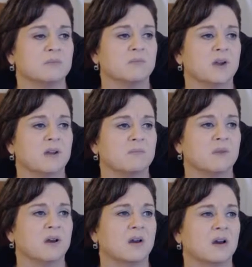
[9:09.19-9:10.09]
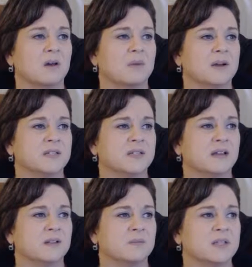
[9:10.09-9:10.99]
abundant
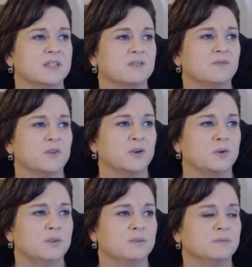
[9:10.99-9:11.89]
elements in food?